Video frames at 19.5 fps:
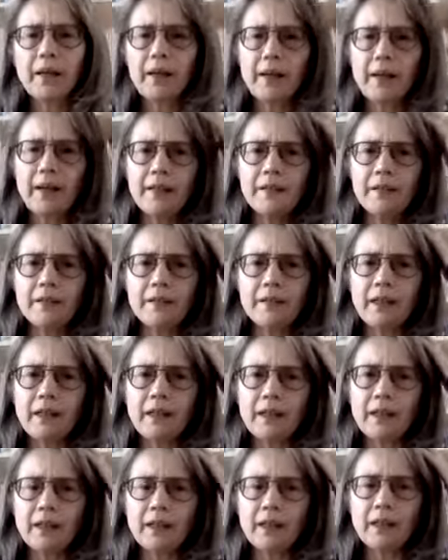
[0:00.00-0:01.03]
as
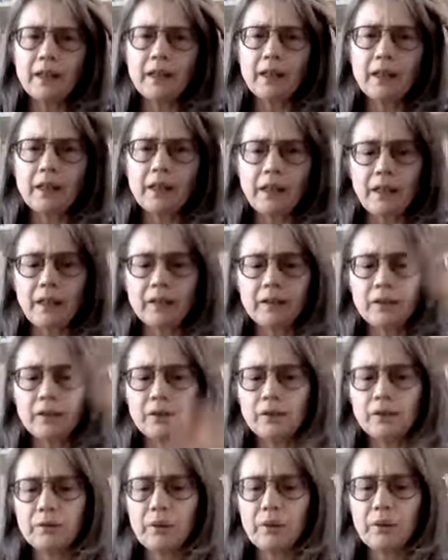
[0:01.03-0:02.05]
they connect
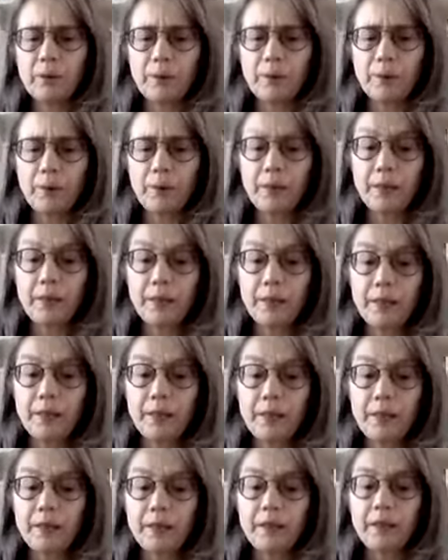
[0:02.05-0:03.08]
to our
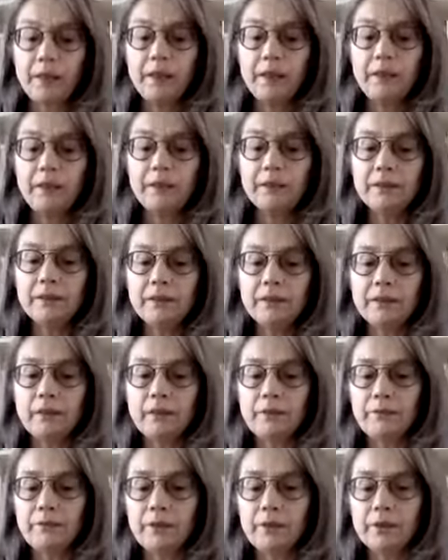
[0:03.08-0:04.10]
brain, is
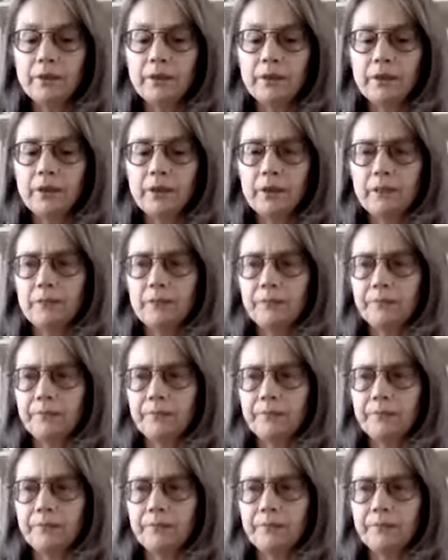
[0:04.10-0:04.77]
the focus here.